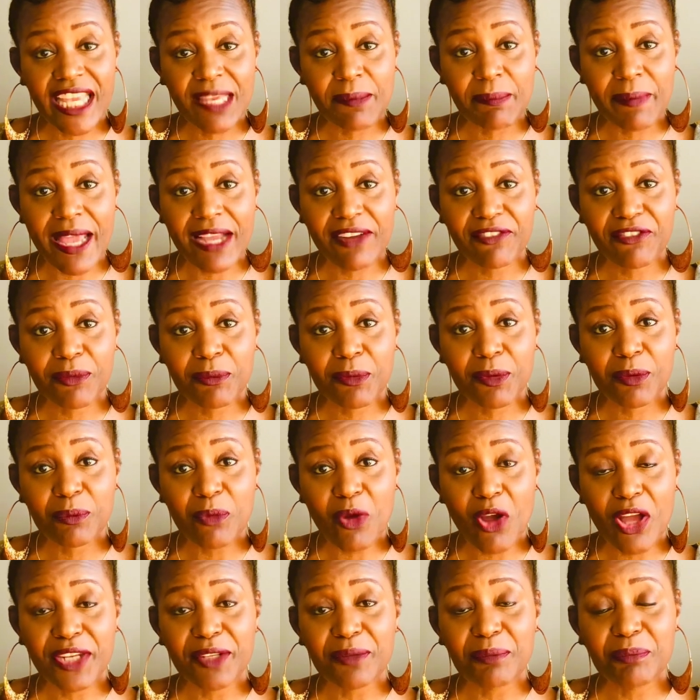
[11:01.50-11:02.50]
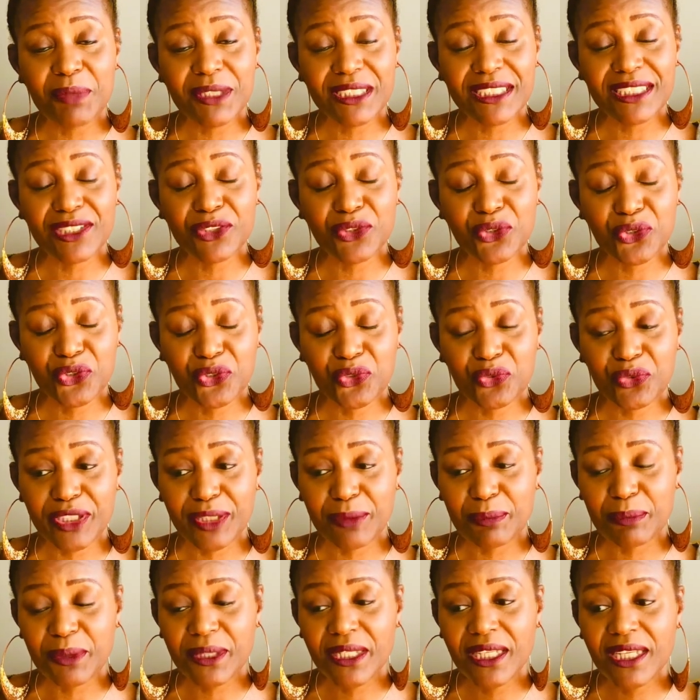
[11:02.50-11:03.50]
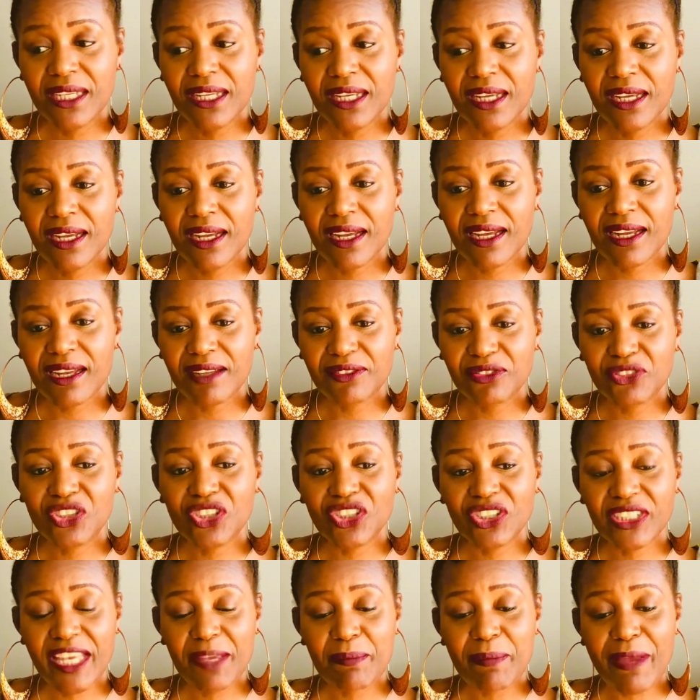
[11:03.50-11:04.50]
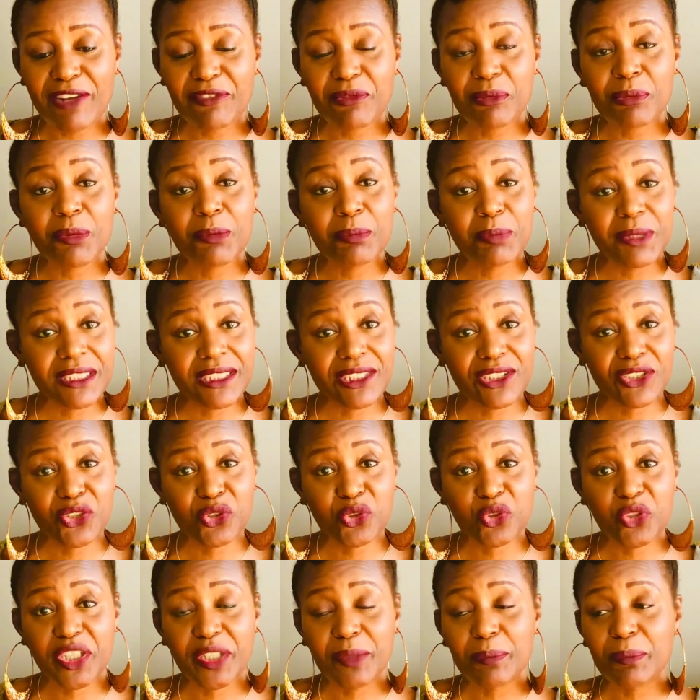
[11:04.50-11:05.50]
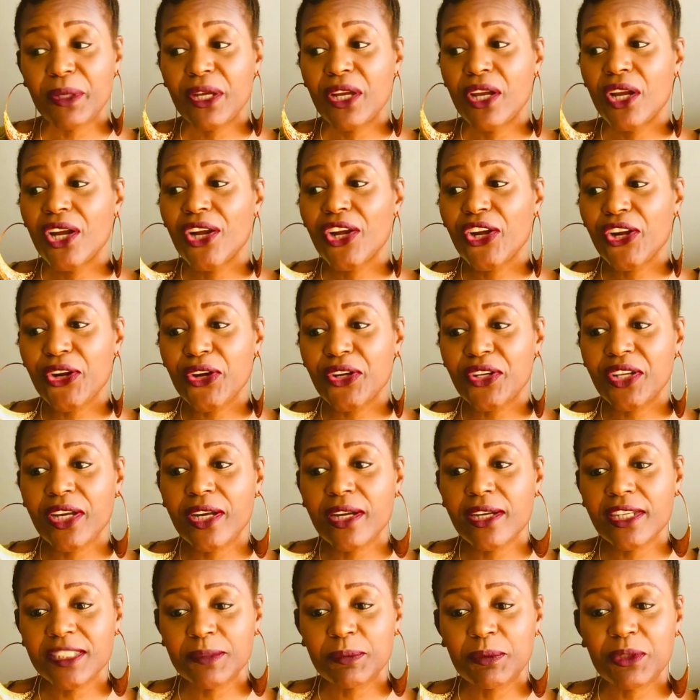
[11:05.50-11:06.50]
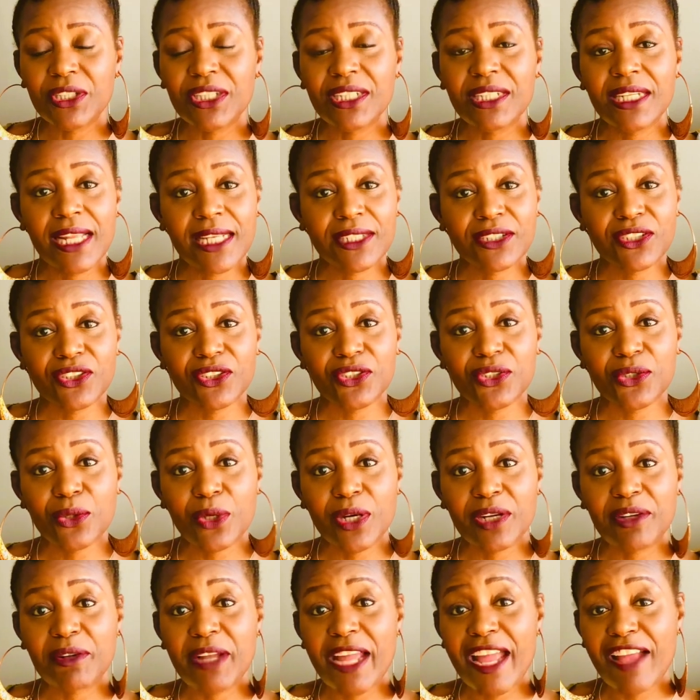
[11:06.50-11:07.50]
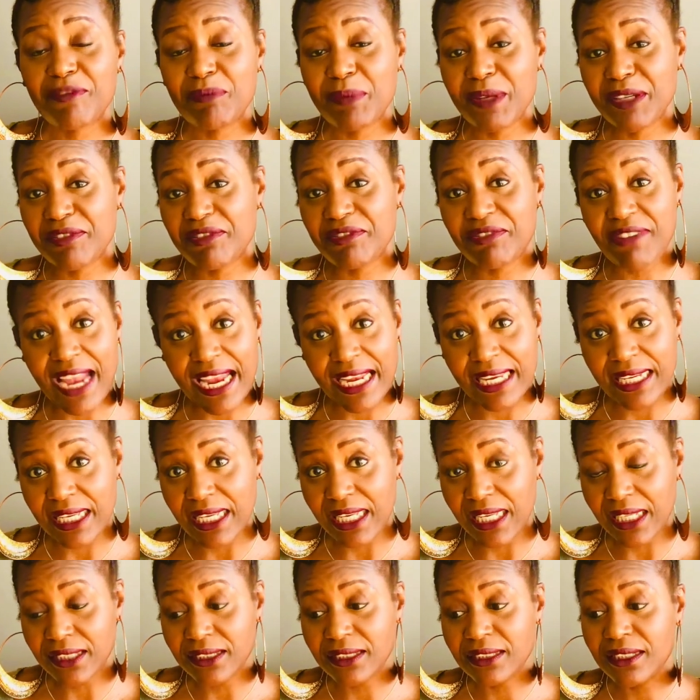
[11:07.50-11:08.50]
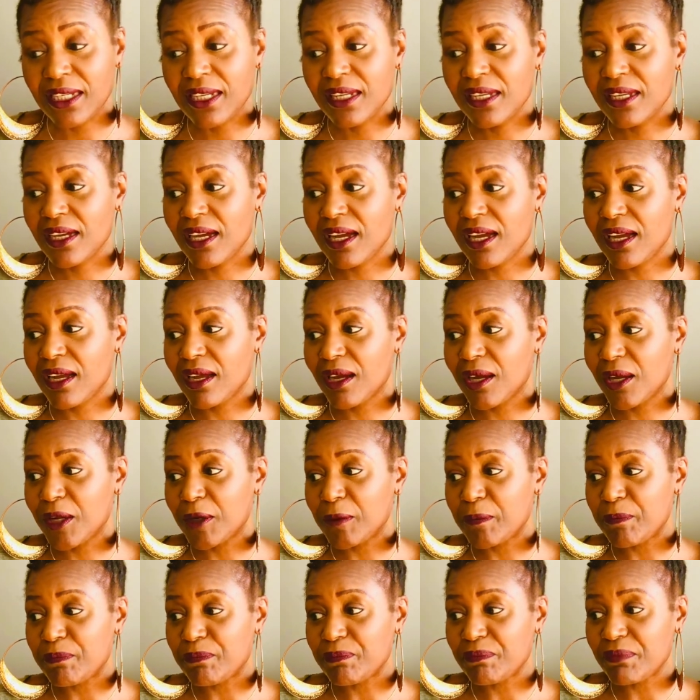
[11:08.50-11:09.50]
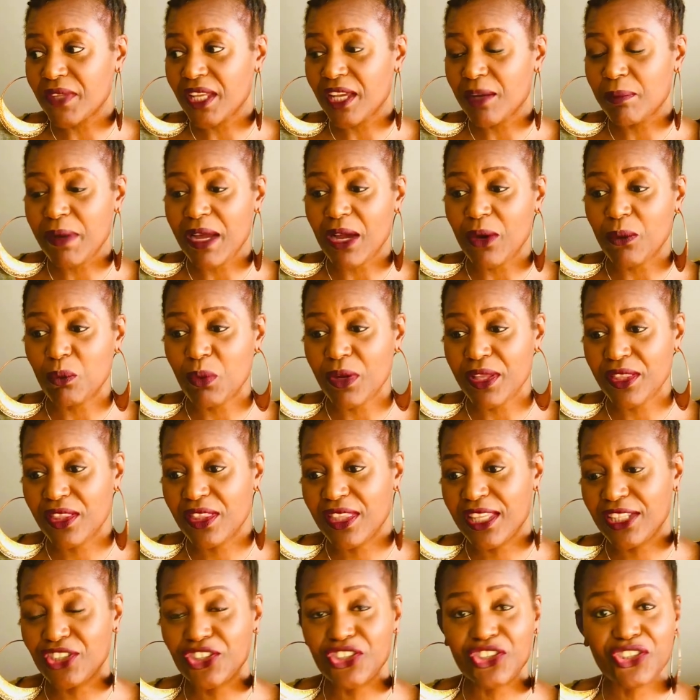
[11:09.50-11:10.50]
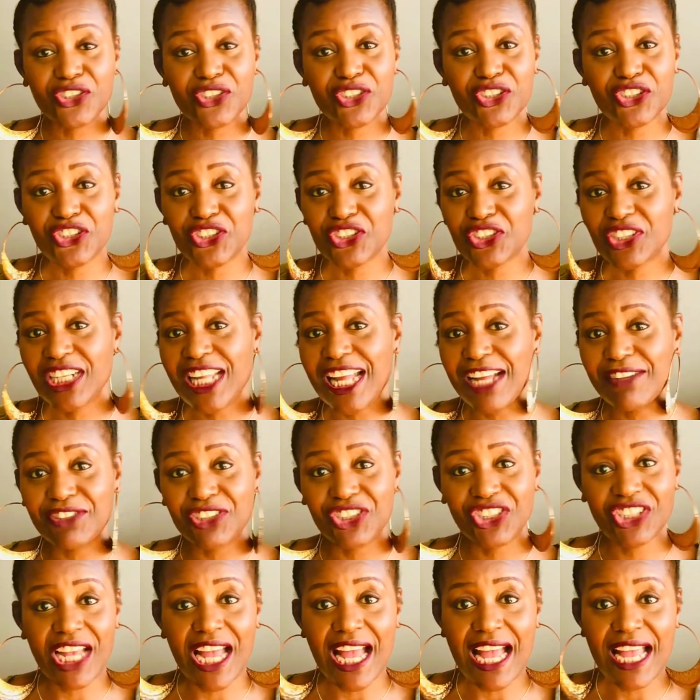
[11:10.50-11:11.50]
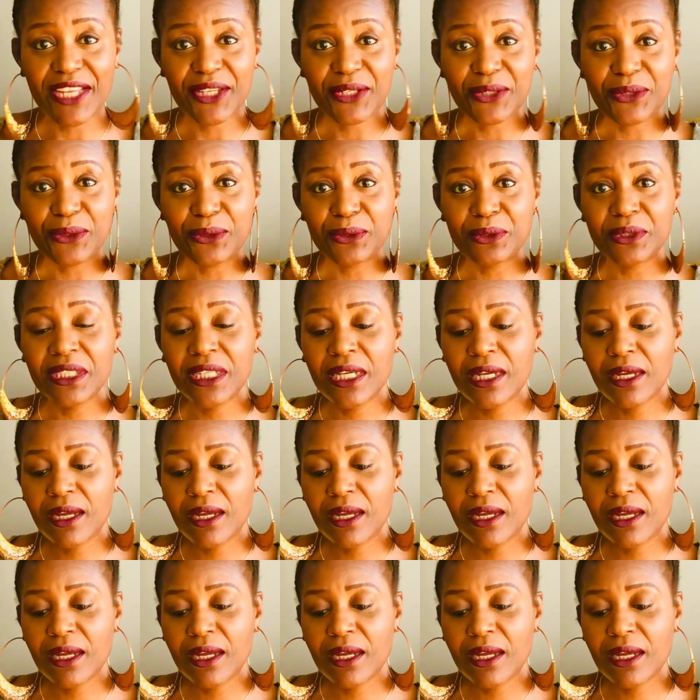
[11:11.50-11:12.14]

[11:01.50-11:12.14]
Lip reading: came back on a business trip. Just came back from a business trip. Her and her husband Ernesto have been fighting about whether they should or shouldn't have a child.